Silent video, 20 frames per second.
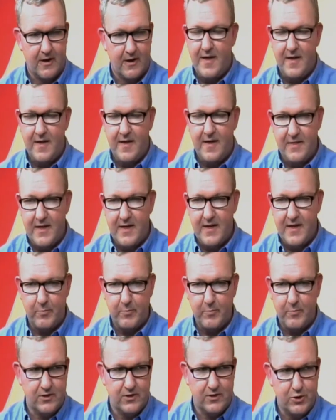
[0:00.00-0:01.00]
And they can
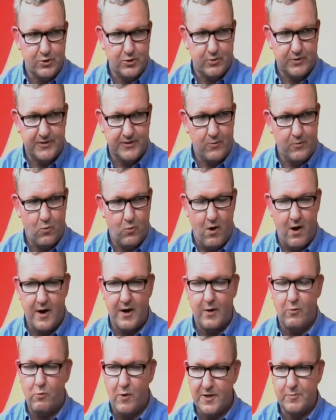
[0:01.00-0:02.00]
pick and choose what they want
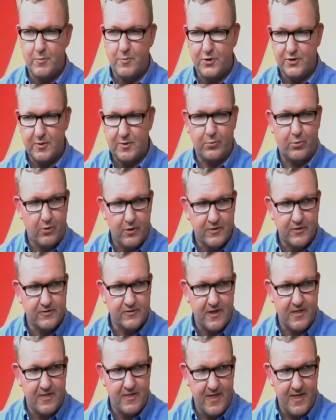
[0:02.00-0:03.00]
and what's most important
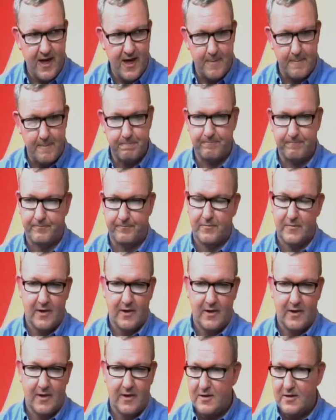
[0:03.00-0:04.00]
to them,
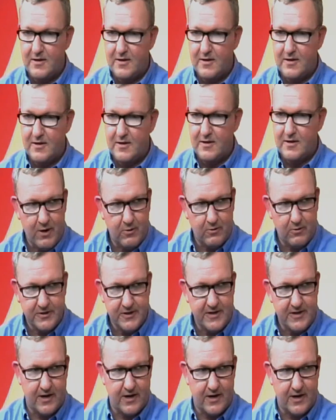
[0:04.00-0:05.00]
done through a payroll
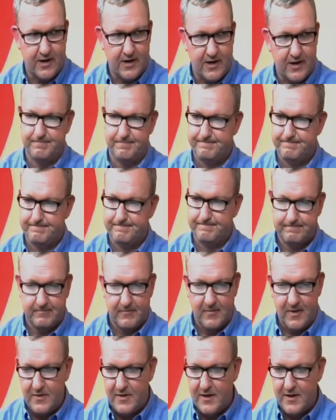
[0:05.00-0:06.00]
deduction.
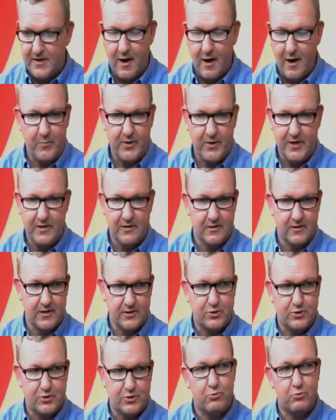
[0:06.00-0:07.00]
The company
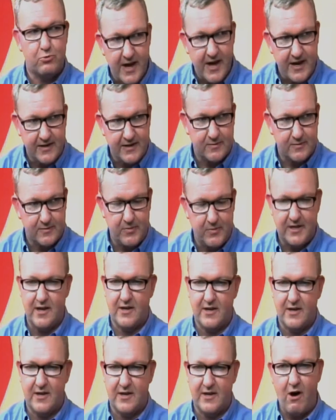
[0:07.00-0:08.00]
looks great
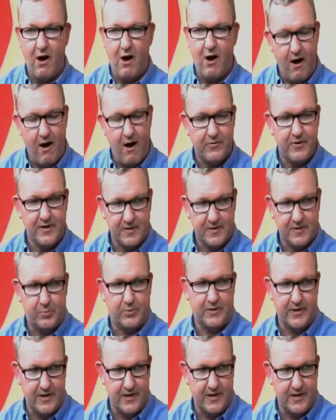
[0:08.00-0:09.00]
because they're offering the
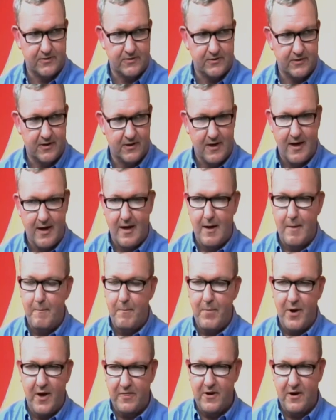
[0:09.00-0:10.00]
plans,
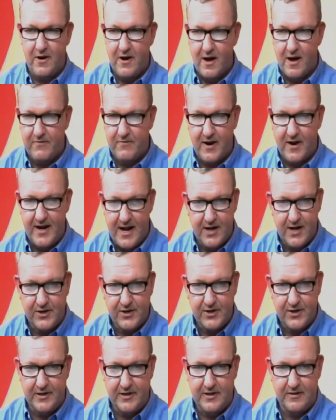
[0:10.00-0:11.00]
but they're not
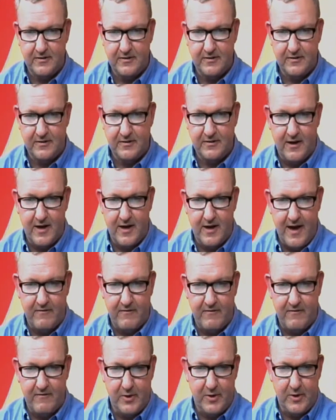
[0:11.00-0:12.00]
financially having
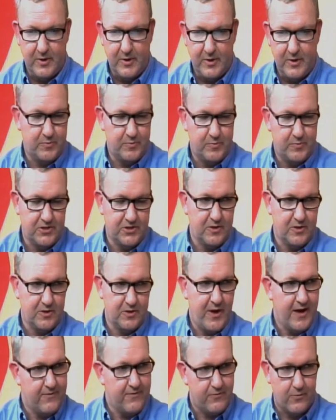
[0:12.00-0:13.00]
to be put in a position to
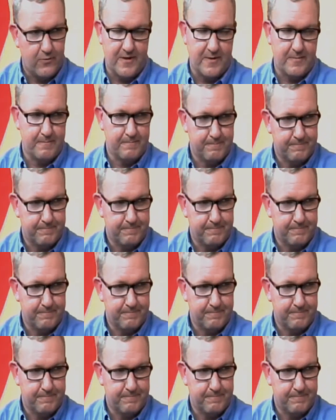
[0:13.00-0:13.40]
pay for them.